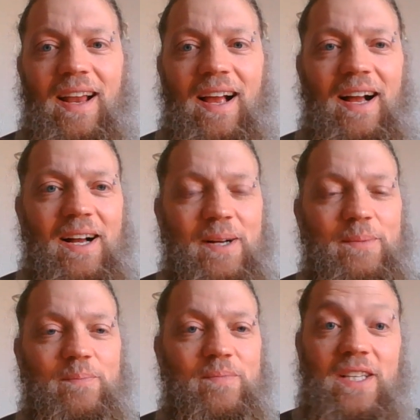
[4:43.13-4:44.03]

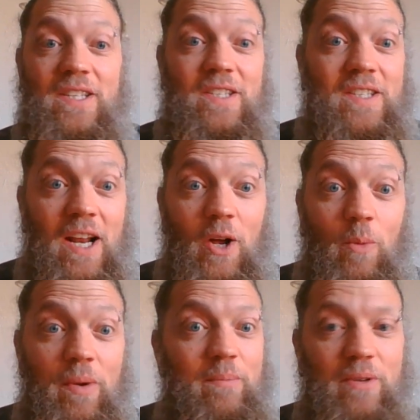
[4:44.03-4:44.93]
He's just not
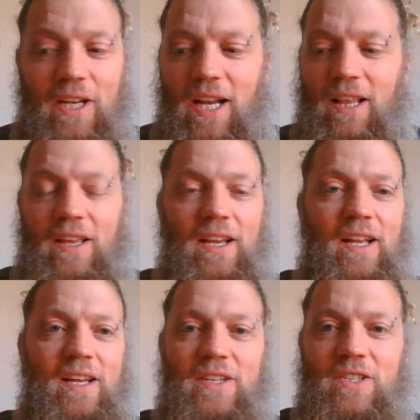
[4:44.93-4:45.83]
helping bring anything
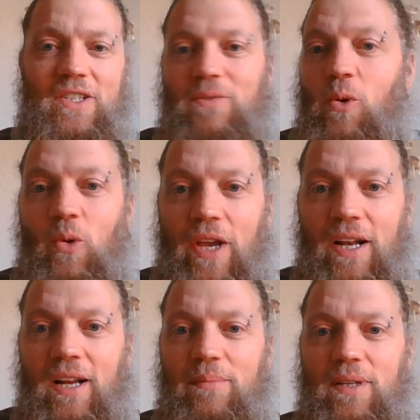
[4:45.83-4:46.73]
in. He just won't get
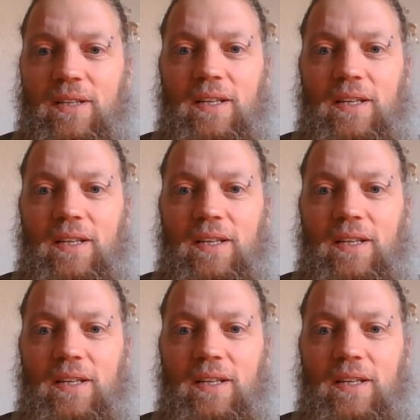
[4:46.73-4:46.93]
up.